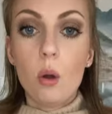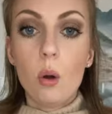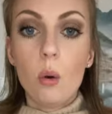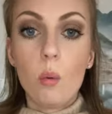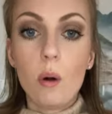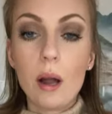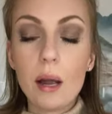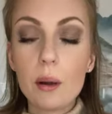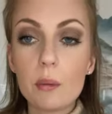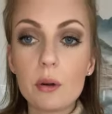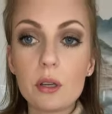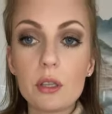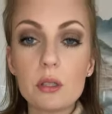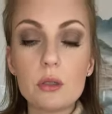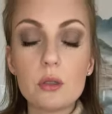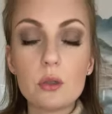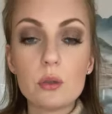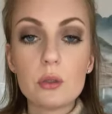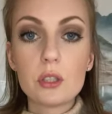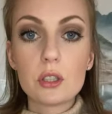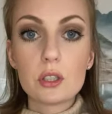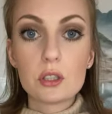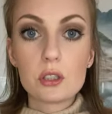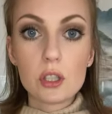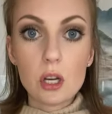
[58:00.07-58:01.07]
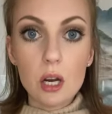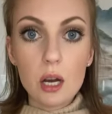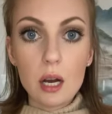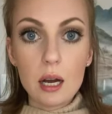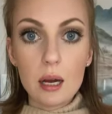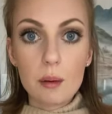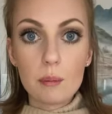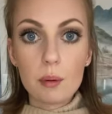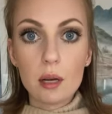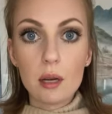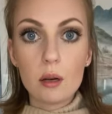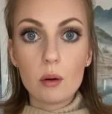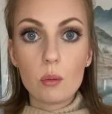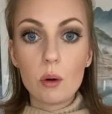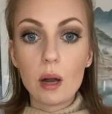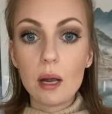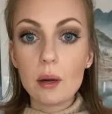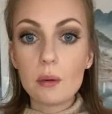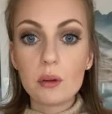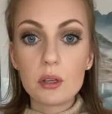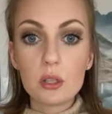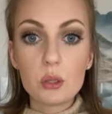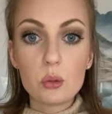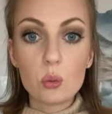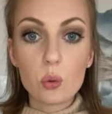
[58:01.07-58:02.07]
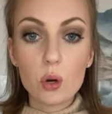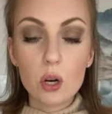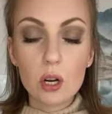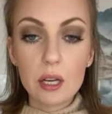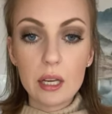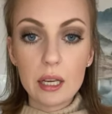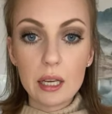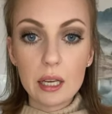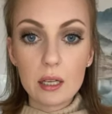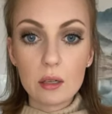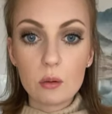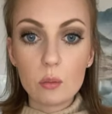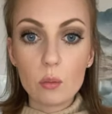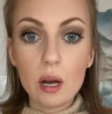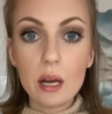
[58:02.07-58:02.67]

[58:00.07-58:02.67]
why weren't you doing your job? Why weren't you working?